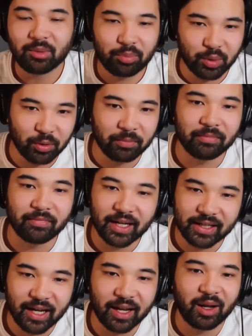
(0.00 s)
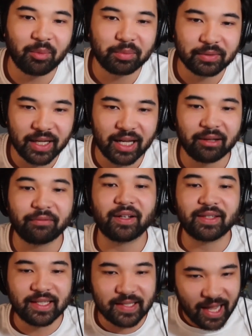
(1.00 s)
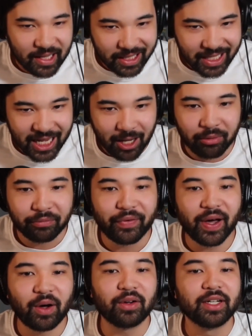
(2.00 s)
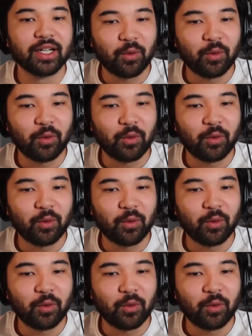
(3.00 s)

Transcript: boom, I got up and it felt exactly how it felt